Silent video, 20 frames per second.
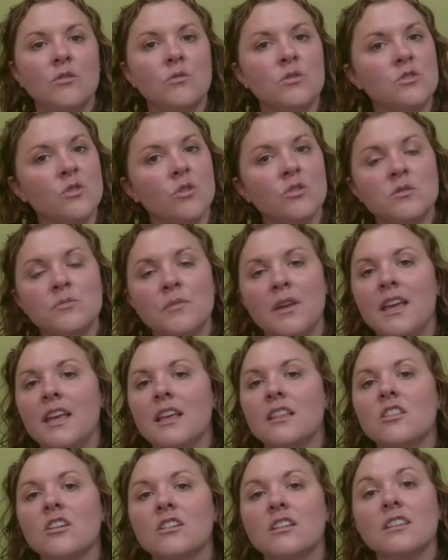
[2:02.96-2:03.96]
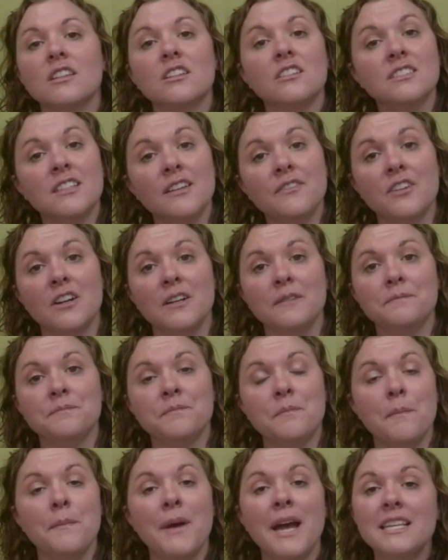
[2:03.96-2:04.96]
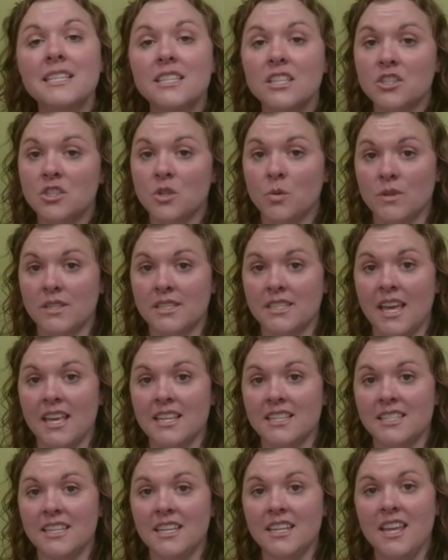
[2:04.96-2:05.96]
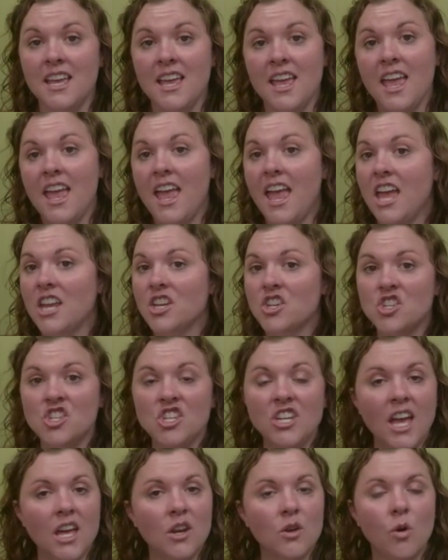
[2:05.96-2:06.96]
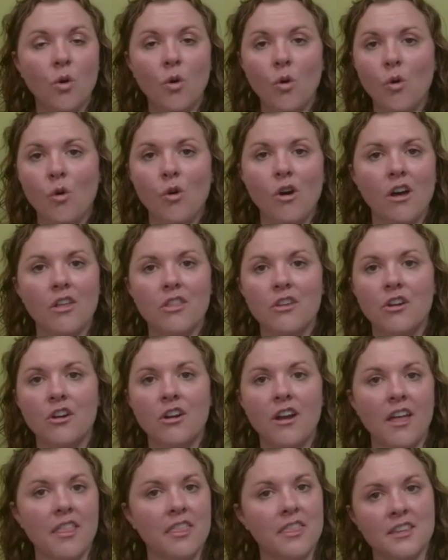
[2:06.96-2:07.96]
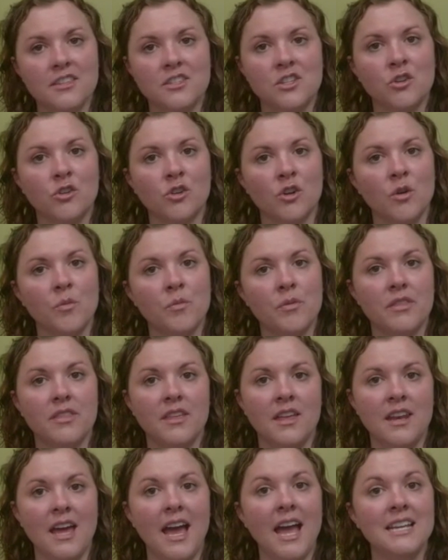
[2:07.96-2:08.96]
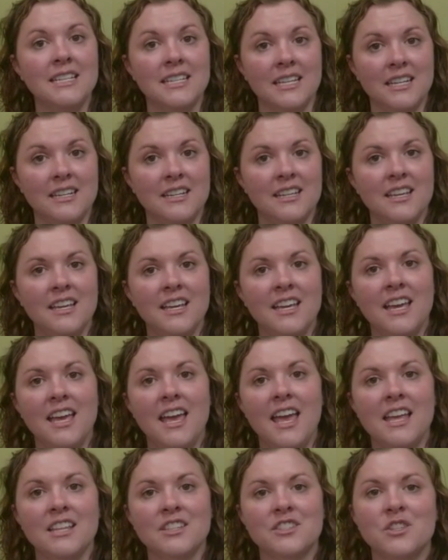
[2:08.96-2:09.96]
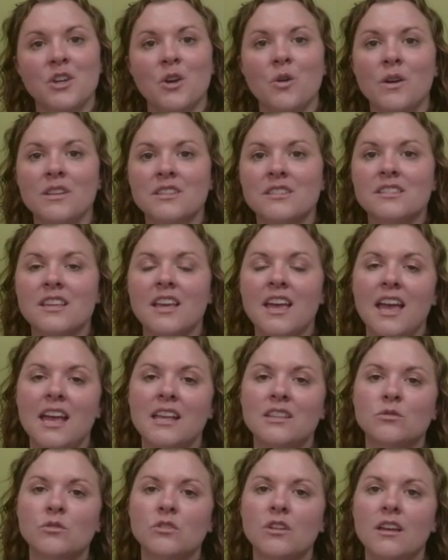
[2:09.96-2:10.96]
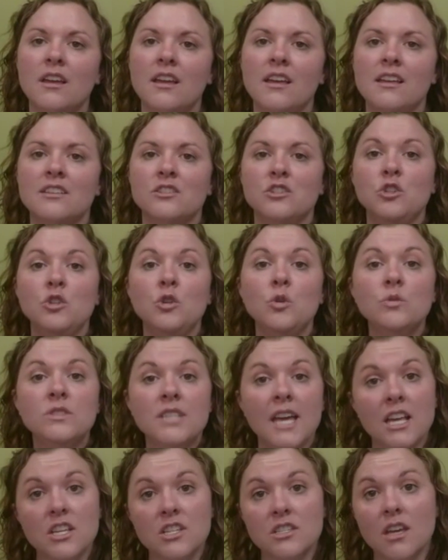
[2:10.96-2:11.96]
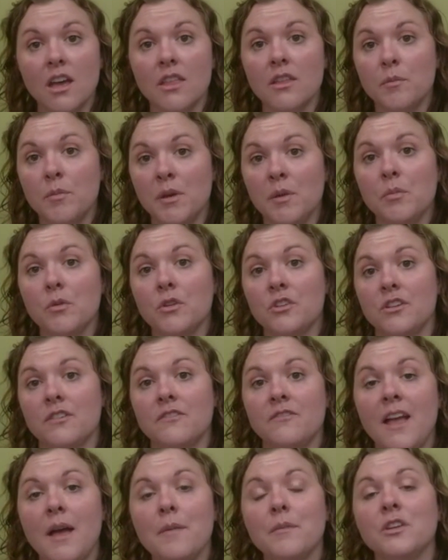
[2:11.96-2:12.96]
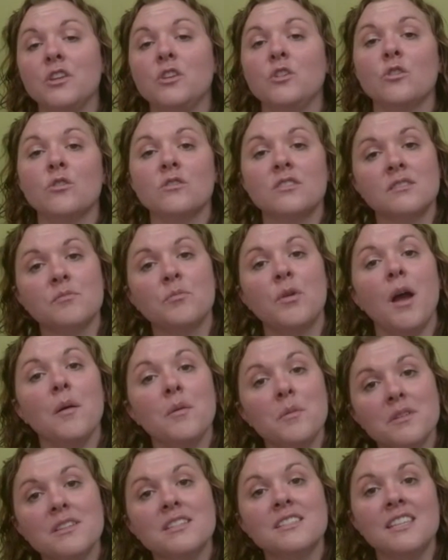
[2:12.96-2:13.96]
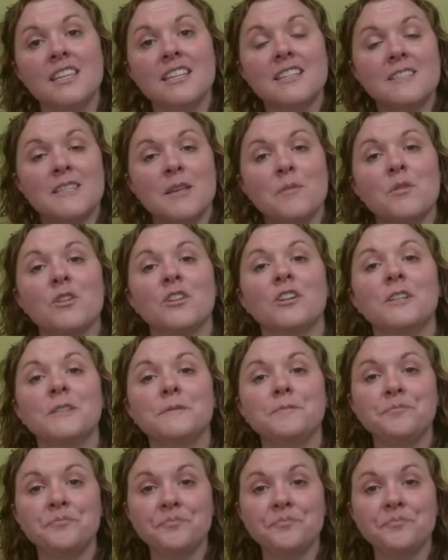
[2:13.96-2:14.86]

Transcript: results may look a little different. My sister was tested, and she had a whole other ethnicity group than I did. And so it's as you test other people in your family, you'll probably see a similar